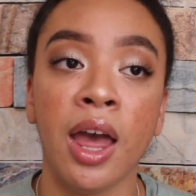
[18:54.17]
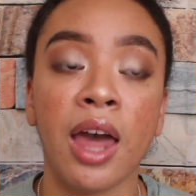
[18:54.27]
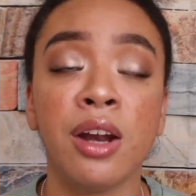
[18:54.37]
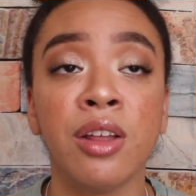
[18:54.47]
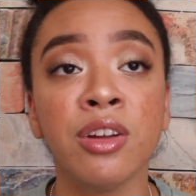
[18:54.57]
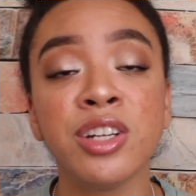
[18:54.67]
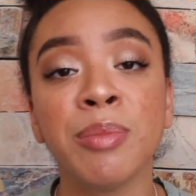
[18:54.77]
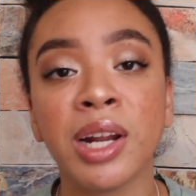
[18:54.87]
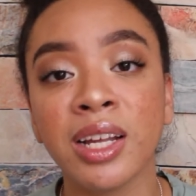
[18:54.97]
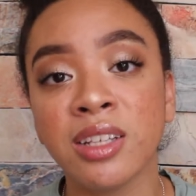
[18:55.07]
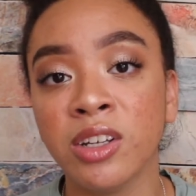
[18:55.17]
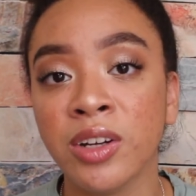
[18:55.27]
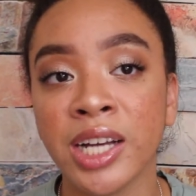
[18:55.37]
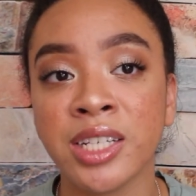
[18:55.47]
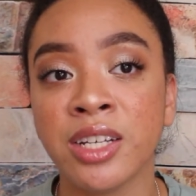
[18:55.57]
And another tip that I can tell you
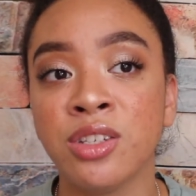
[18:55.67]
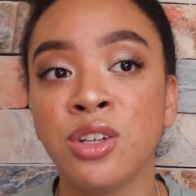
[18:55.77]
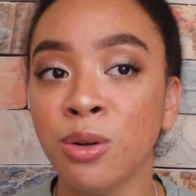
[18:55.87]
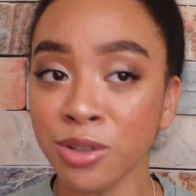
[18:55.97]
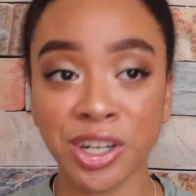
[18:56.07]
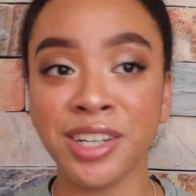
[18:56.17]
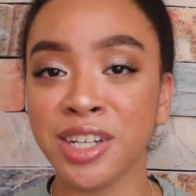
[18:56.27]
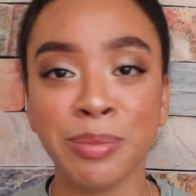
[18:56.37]
guys is don't change